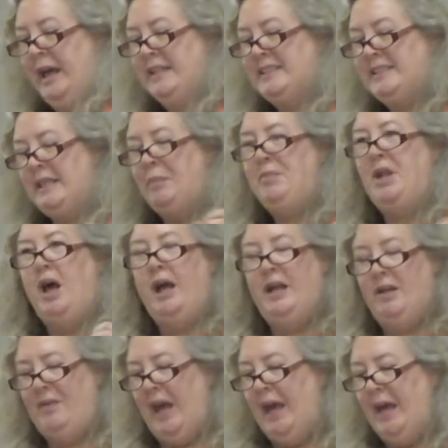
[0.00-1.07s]
And step
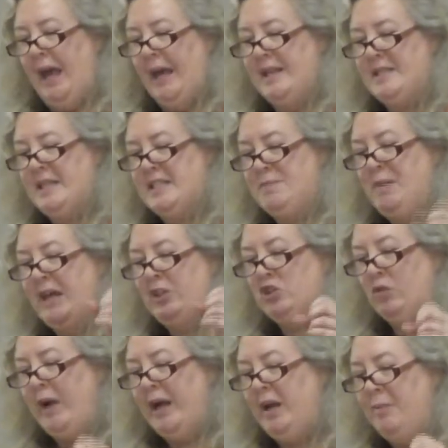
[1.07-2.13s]
9 of AA says, make
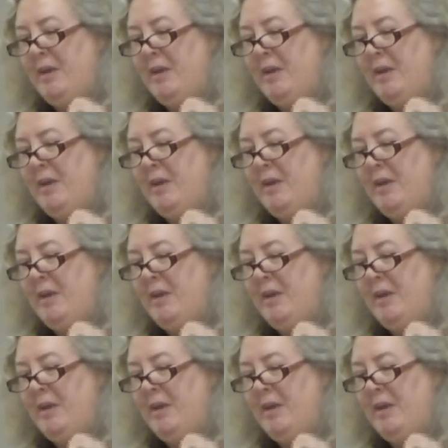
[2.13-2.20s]
direct